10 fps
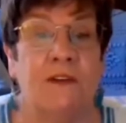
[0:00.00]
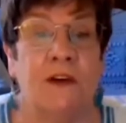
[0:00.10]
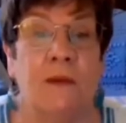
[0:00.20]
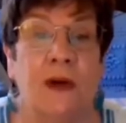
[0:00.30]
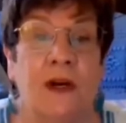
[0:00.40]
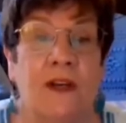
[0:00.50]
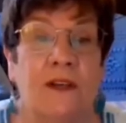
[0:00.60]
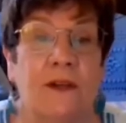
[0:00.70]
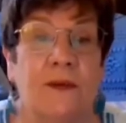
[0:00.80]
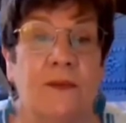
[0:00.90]
of our
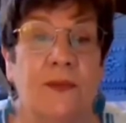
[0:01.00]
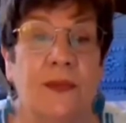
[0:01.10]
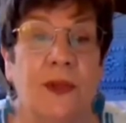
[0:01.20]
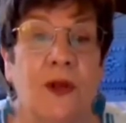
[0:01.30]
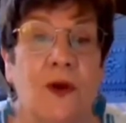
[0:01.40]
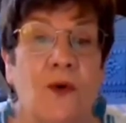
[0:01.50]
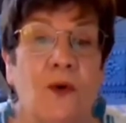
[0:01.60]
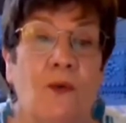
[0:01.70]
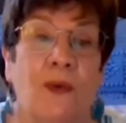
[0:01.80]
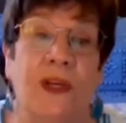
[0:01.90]
mind.
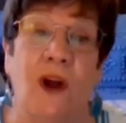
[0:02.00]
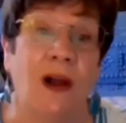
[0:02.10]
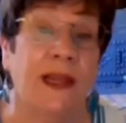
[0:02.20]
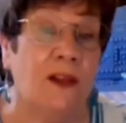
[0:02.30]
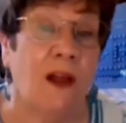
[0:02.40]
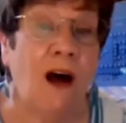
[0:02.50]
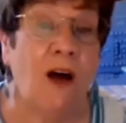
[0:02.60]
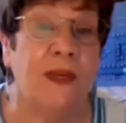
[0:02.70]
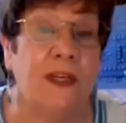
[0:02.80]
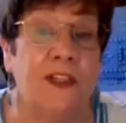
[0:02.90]
We call it law
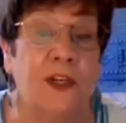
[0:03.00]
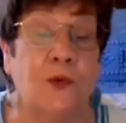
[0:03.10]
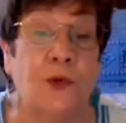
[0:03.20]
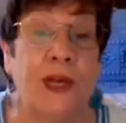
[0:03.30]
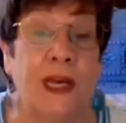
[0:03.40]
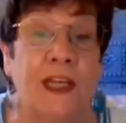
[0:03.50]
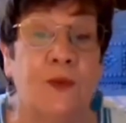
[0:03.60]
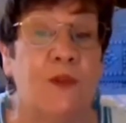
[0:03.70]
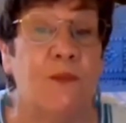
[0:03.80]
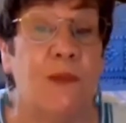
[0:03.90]
because it creates
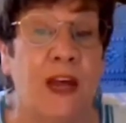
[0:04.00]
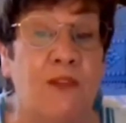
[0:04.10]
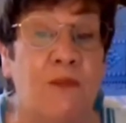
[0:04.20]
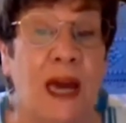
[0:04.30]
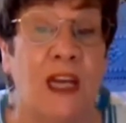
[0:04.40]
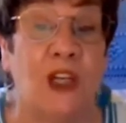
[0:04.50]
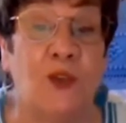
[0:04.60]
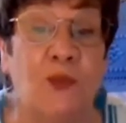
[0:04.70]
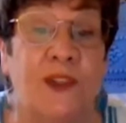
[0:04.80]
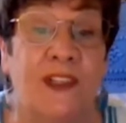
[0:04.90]
with mathematical
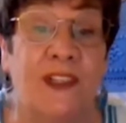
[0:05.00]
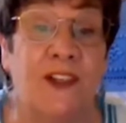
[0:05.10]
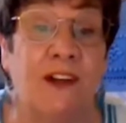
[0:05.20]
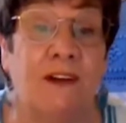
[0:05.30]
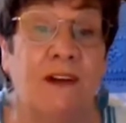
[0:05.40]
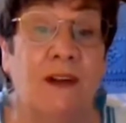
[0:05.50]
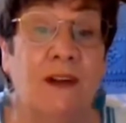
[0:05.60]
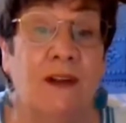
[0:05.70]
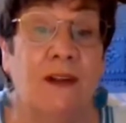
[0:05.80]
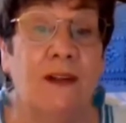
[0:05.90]
precision
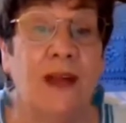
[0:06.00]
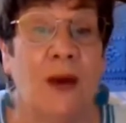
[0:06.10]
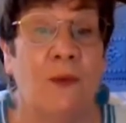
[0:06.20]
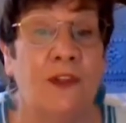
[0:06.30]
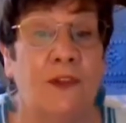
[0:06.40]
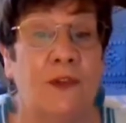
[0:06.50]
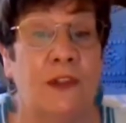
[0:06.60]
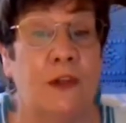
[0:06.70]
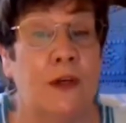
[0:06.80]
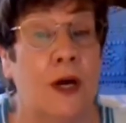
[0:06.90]
that which
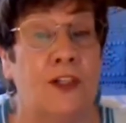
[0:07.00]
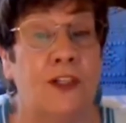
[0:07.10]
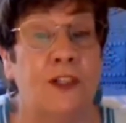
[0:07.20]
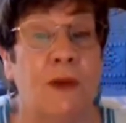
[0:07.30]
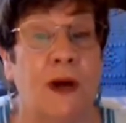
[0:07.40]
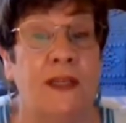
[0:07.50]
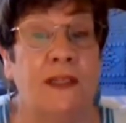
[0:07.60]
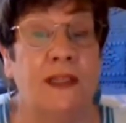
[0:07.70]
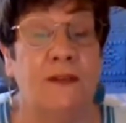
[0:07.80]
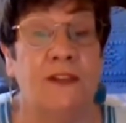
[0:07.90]
the conscious mind
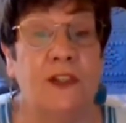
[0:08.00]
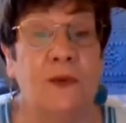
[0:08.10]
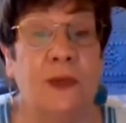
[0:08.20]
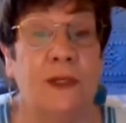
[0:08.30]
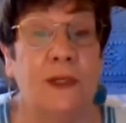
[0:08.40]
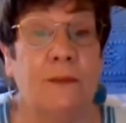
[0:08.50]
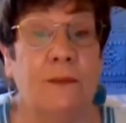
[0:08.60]
gives to it.